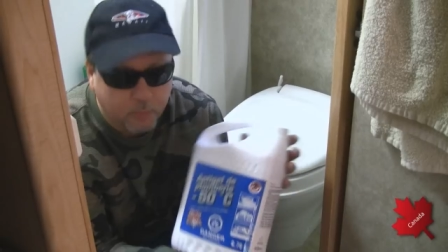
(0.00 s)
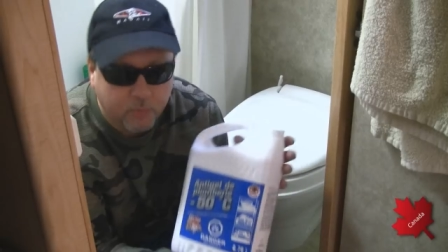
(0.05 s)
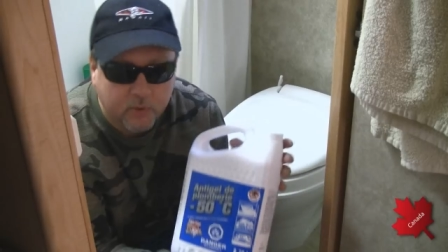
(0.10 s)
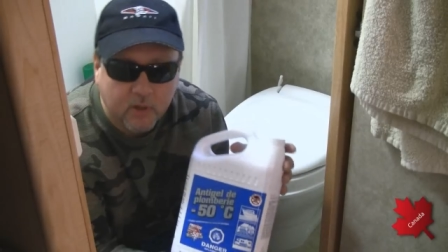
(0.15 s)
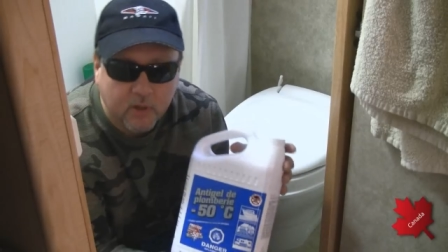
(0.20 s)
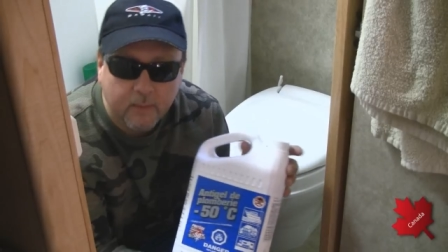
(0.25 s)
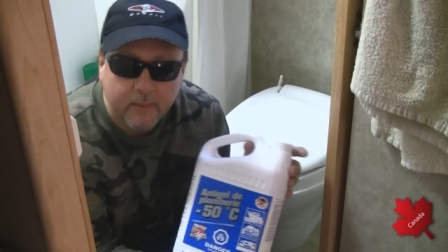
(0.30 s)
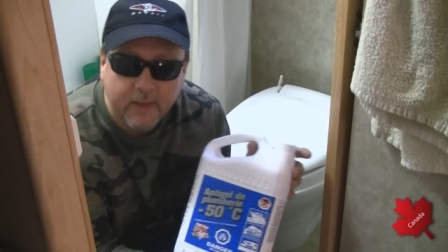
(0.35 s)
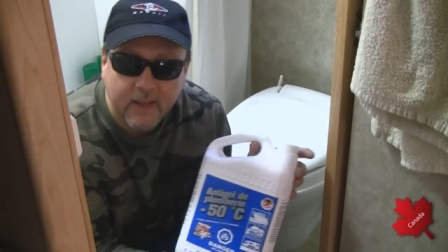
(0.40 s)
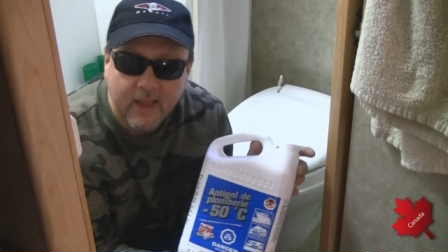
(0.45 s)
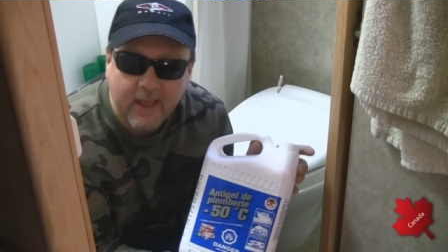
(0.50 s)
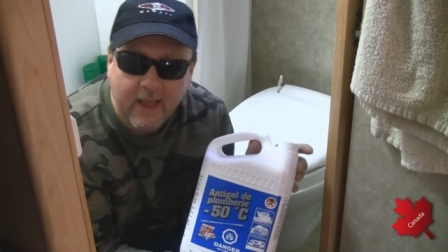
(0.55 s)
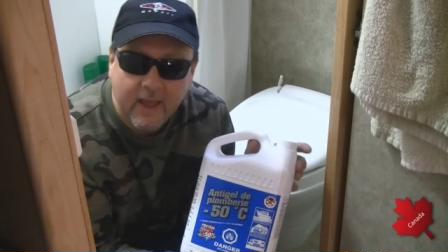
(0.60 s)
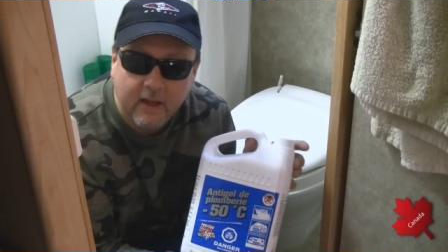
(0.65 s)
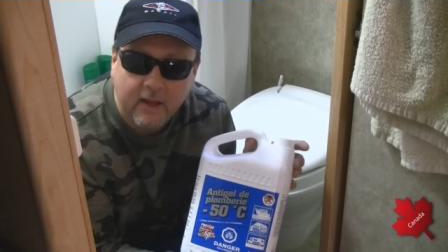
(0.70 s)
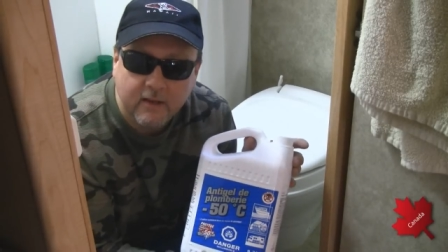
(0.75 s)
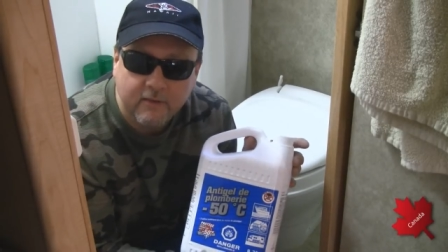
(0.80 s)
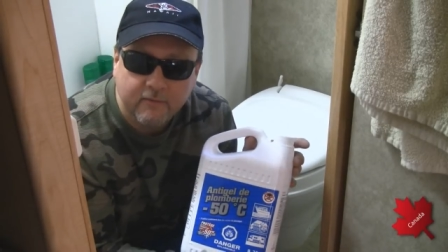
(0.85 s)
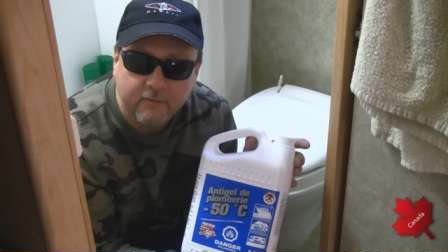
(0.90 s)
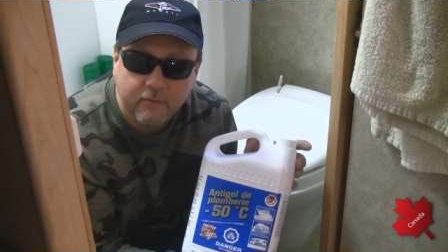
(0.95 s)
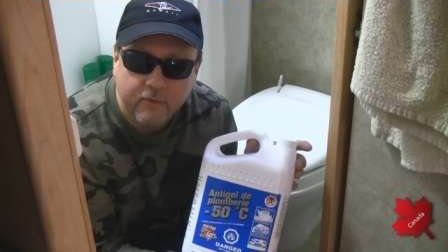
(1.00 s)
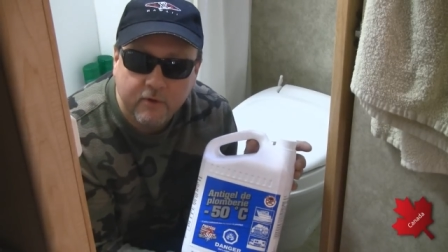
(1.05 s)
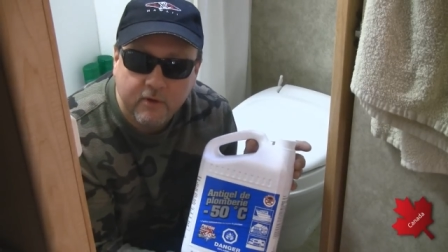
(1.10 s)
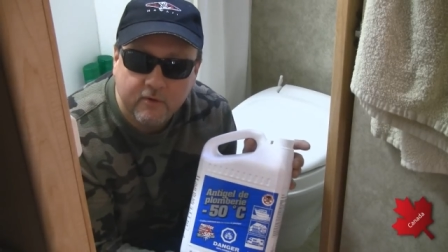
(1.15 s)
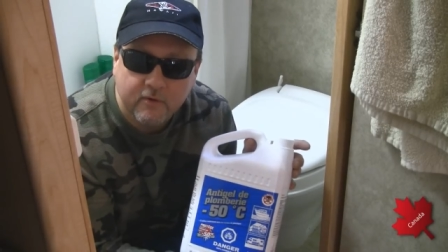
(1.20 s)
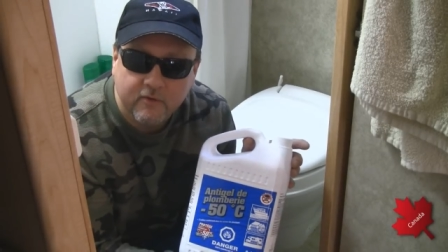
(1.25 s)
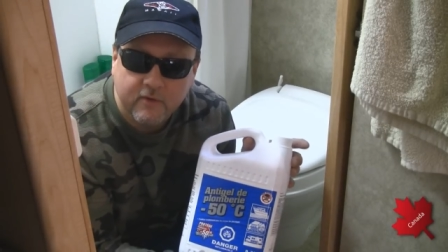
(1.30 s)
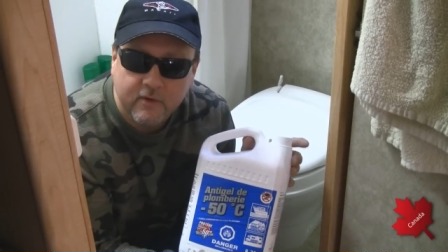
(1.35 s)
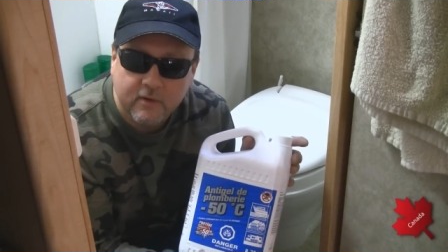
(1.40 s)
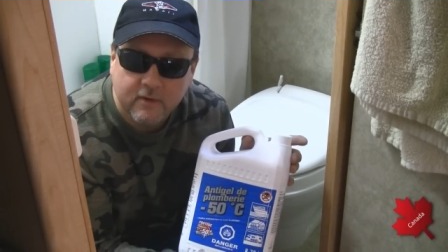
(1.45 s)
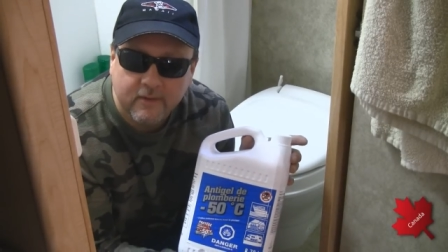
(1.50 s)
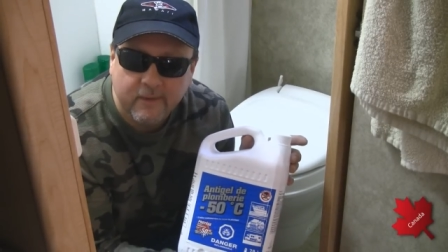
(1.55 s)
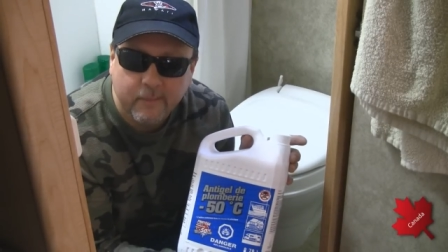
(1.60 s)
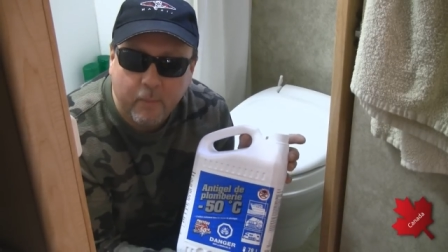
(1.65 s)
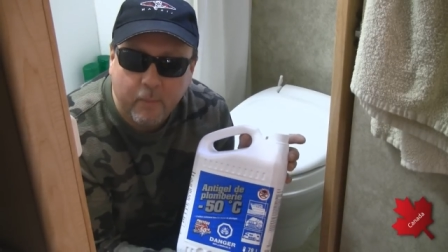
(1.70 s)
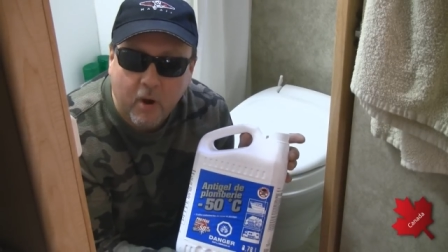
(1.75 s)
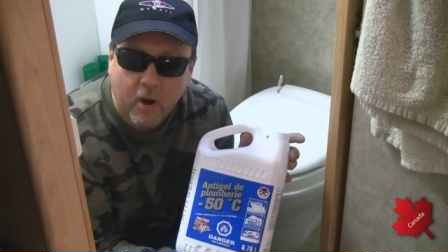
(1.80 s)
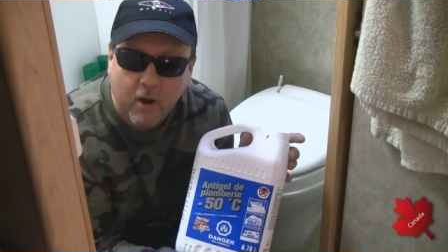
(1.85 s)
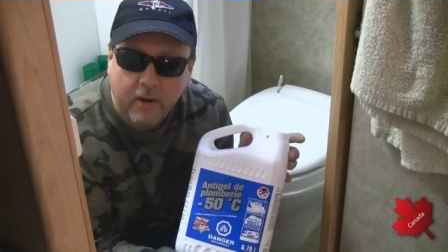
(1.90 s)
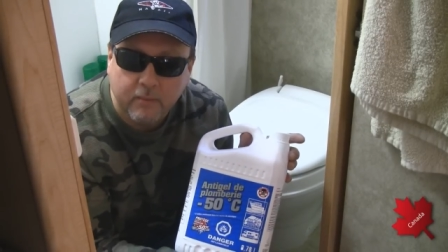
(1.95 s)
plumbing antifreeze into the
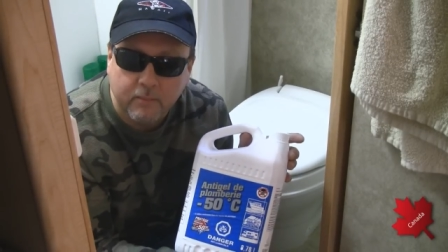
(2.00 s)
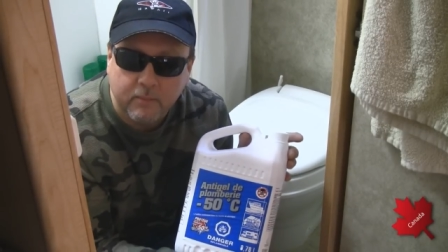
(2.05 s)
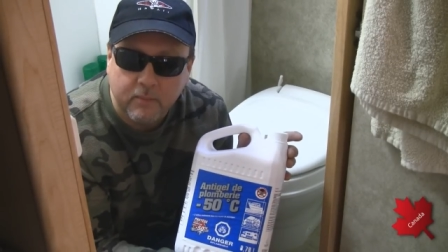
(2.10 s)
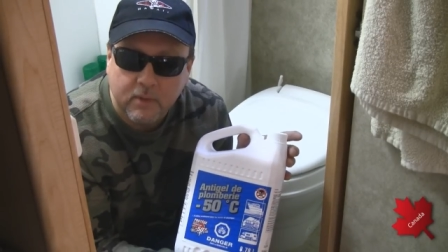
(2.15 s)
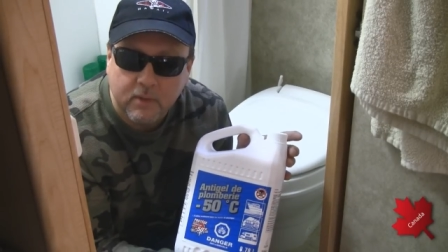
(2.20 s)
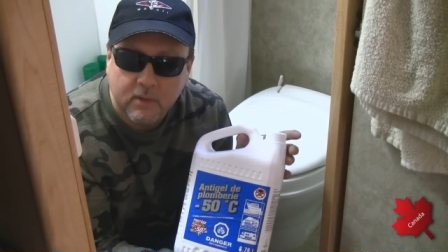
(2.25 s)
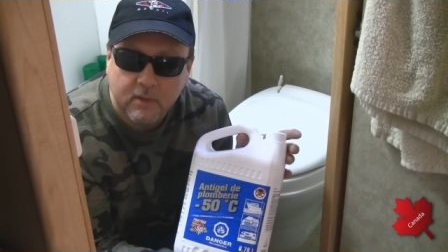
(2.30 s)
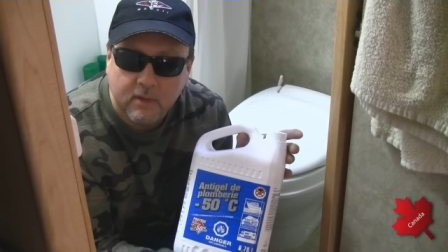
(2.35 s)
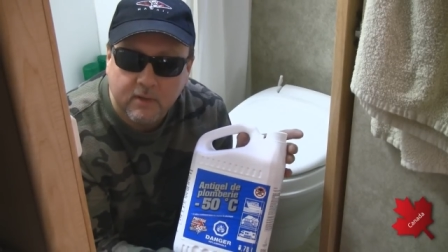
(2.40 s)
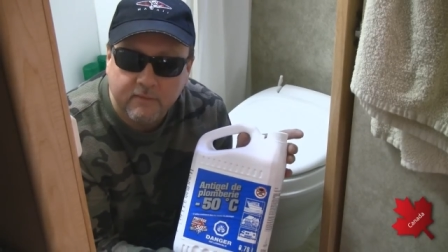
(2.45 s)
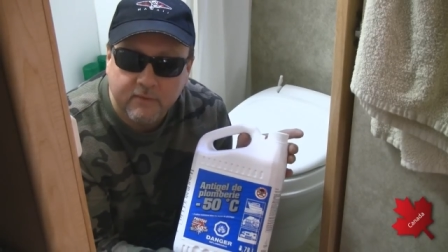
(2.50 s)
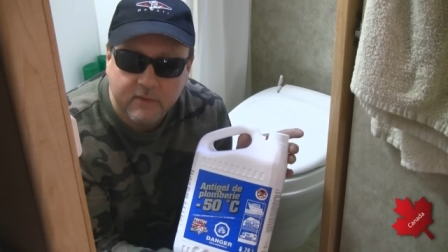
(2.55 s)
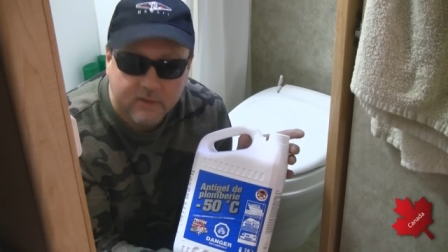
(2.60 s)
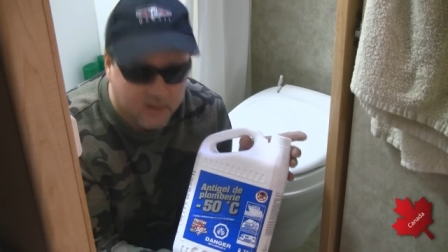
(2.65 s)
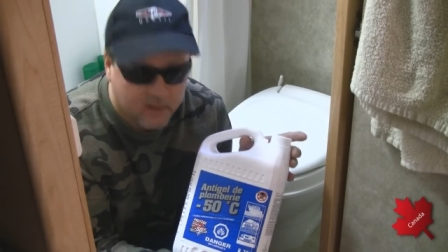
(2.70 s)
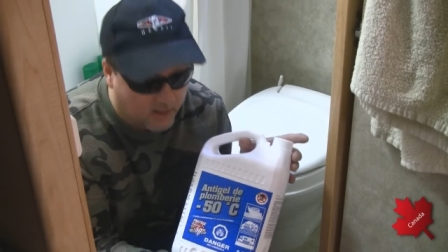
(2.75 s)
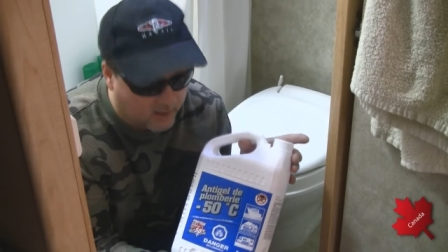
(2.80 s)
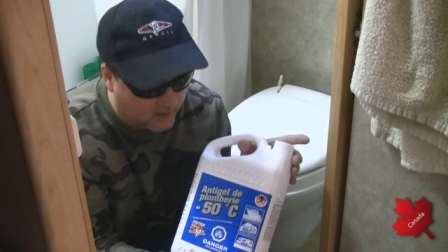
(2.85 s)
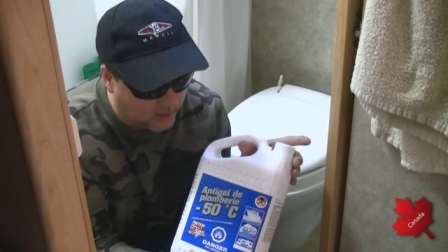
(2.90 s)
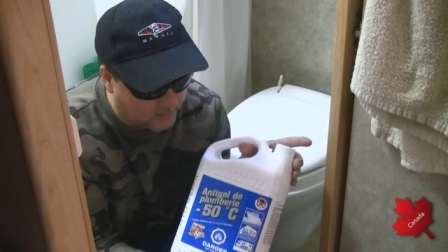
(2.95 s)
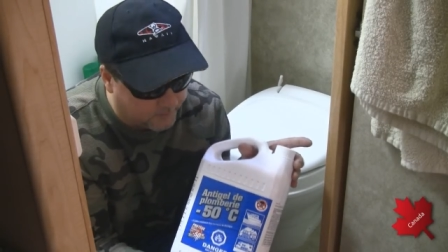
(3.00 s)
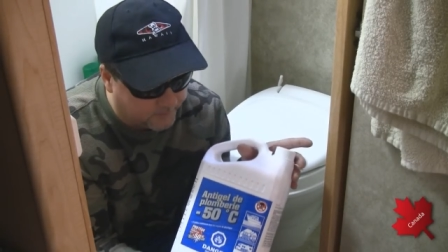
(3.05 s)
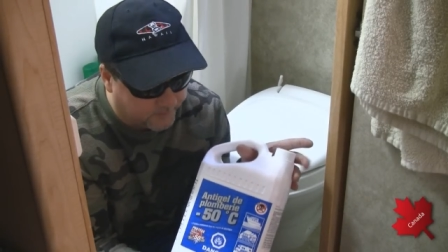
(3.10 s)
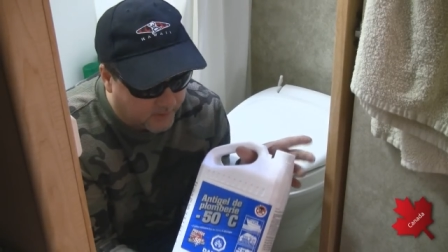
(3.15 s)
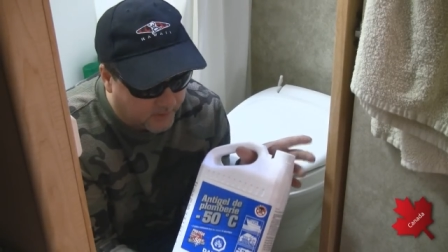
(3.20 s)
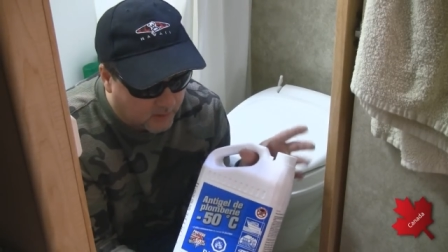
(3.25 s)
bottom of the tank,